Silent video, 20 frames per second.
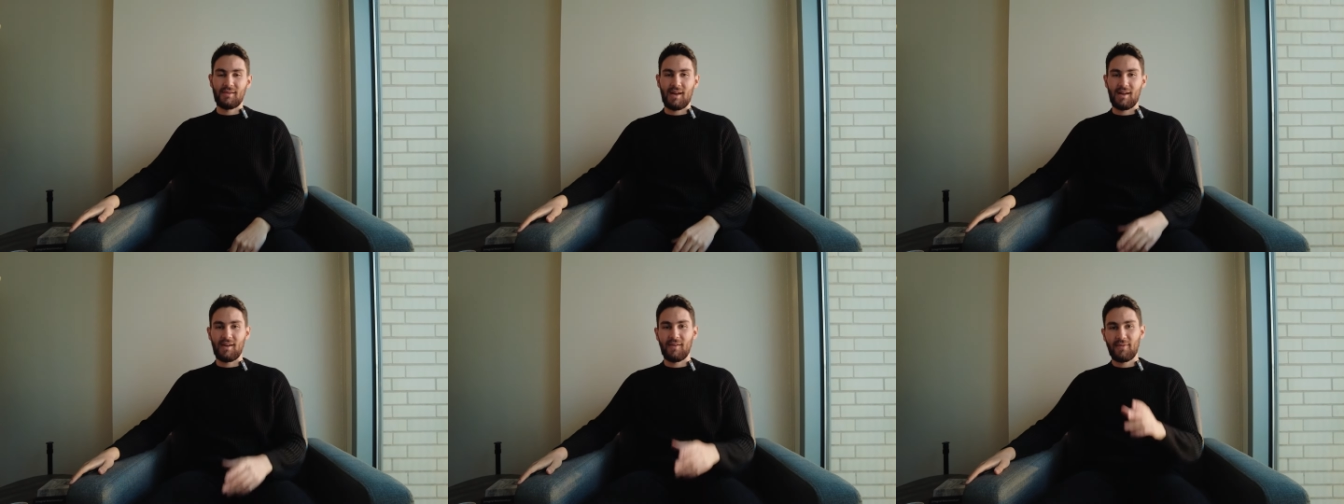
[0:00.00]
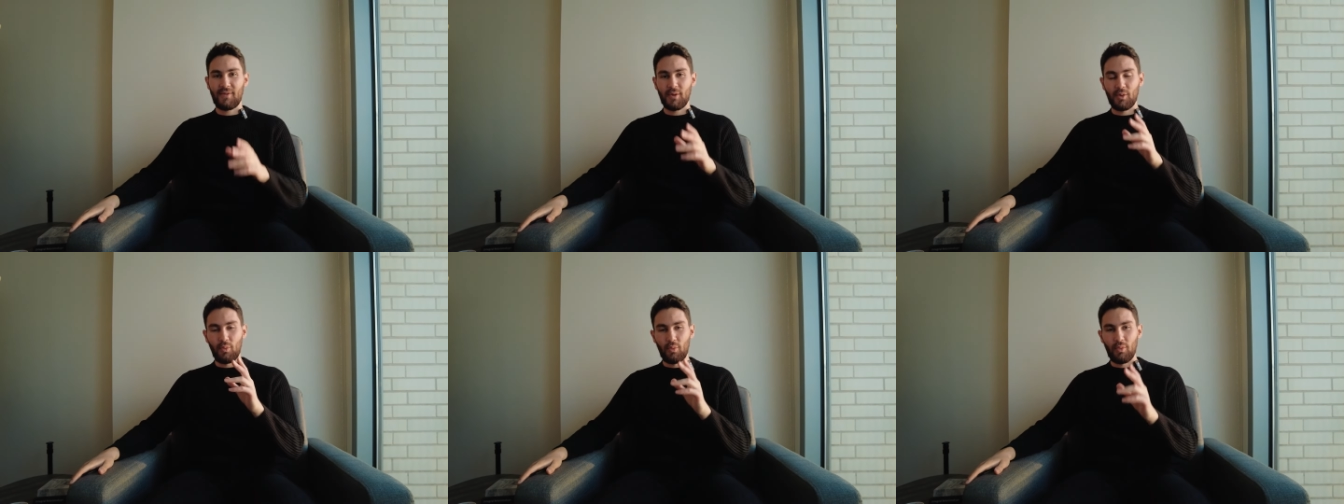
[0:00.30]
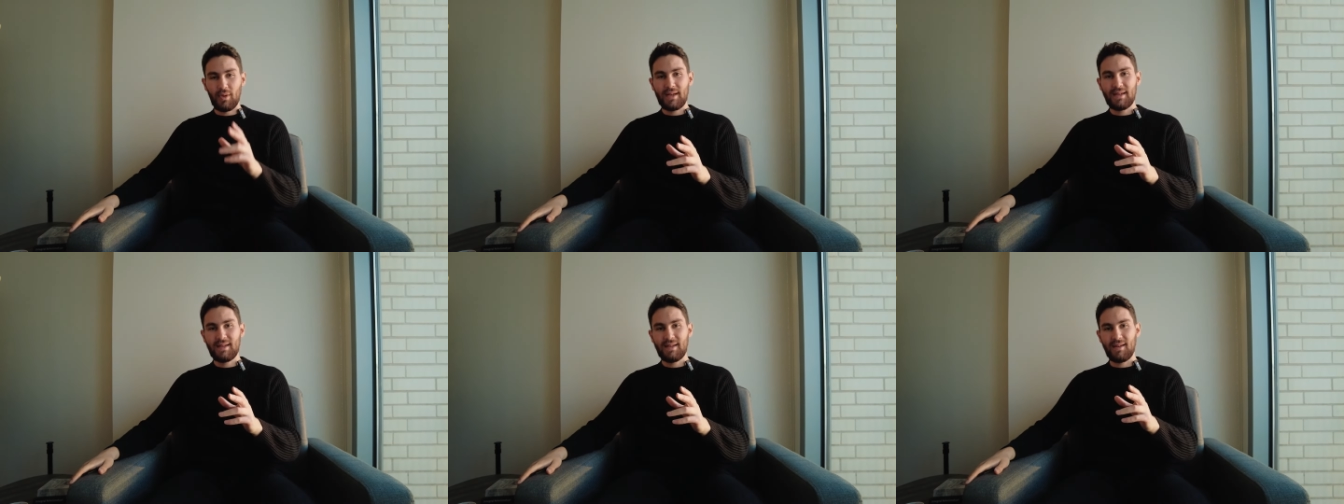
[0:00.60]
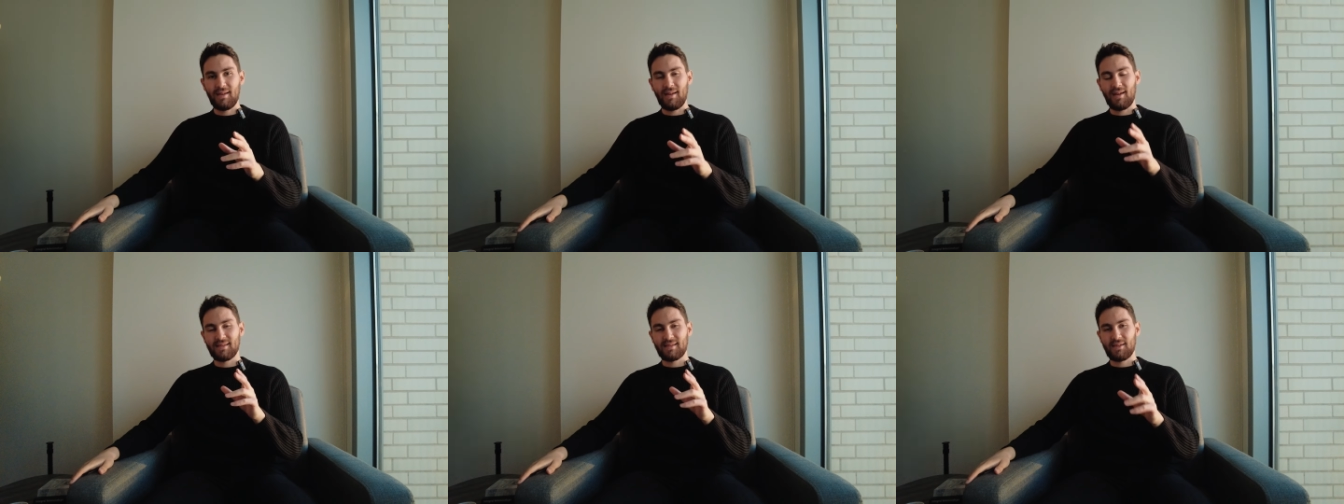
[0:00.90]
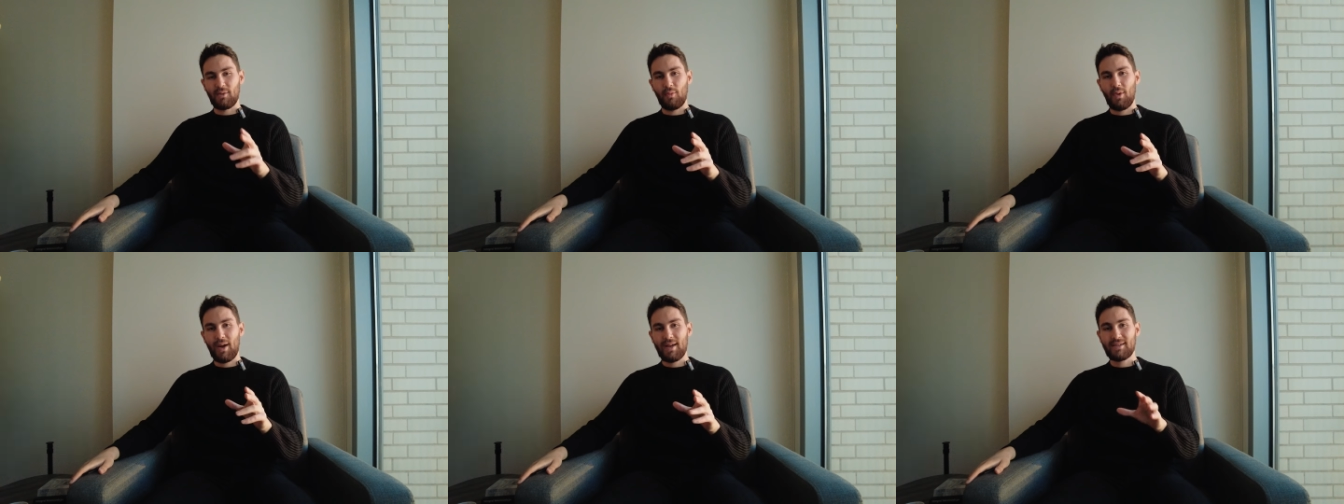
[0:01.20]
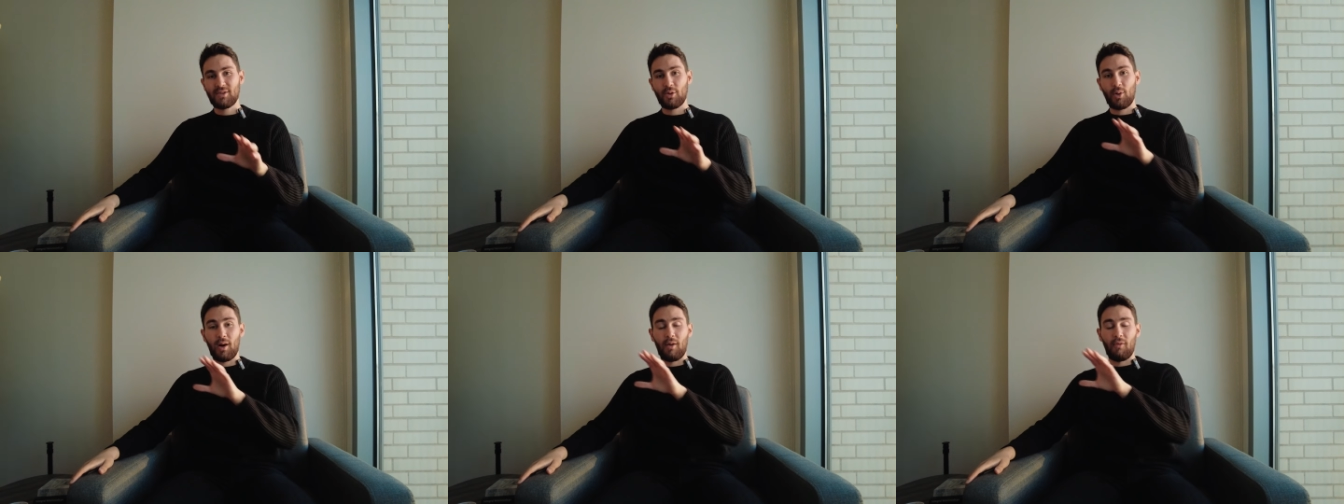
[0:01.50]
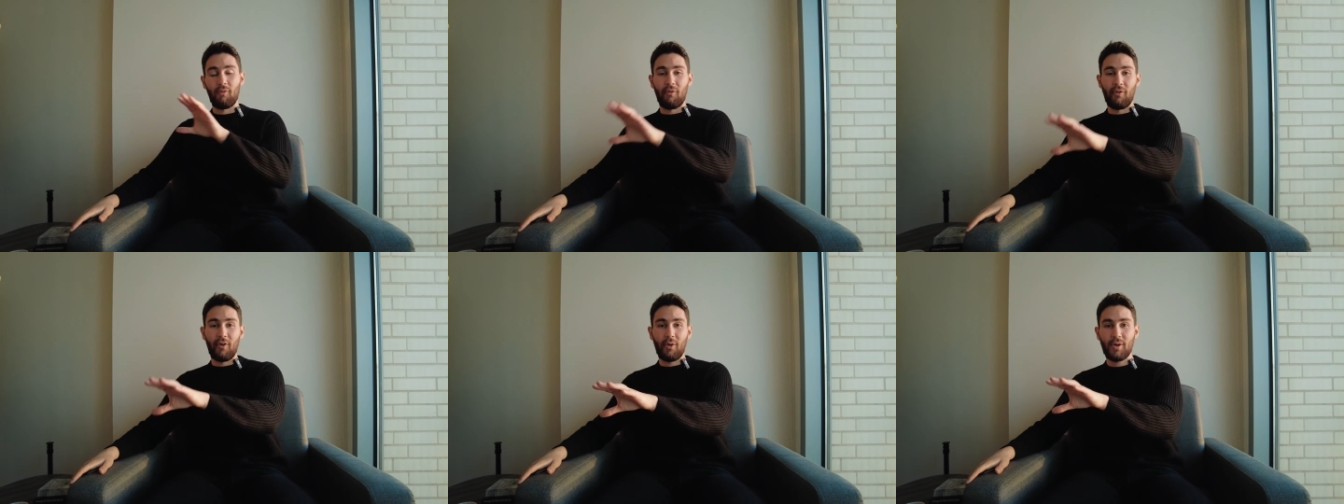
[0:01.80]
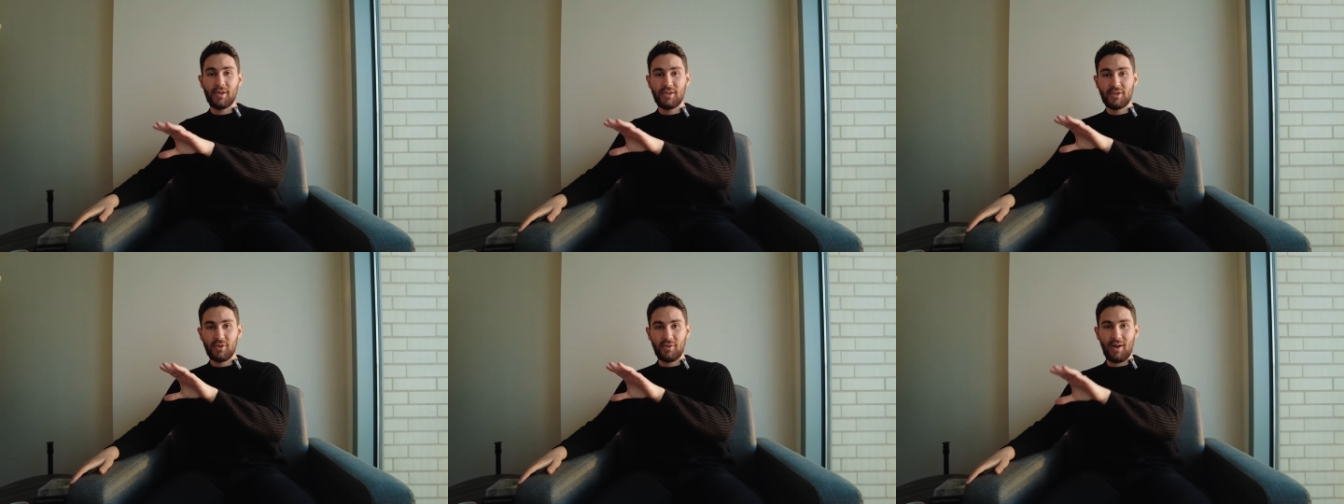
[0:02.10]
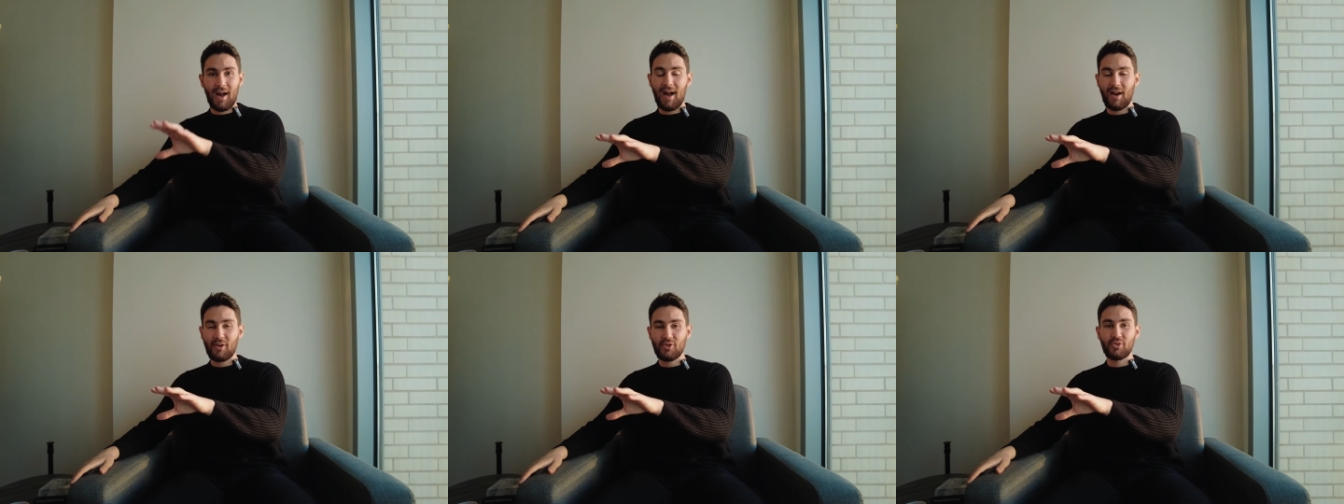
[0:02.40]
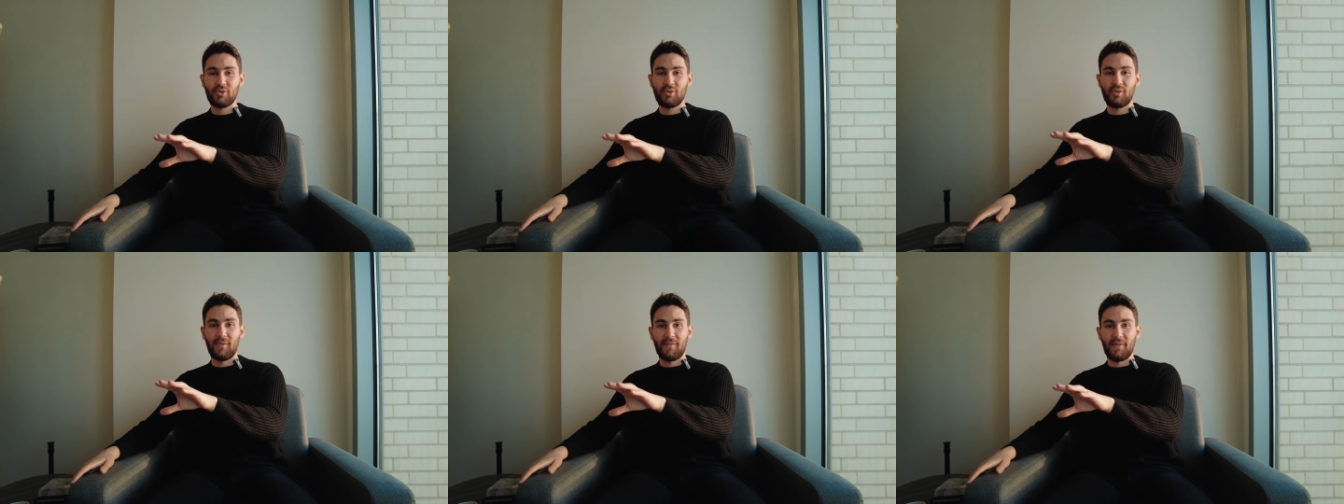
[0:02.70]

And if you're reading as a way to avoid your actual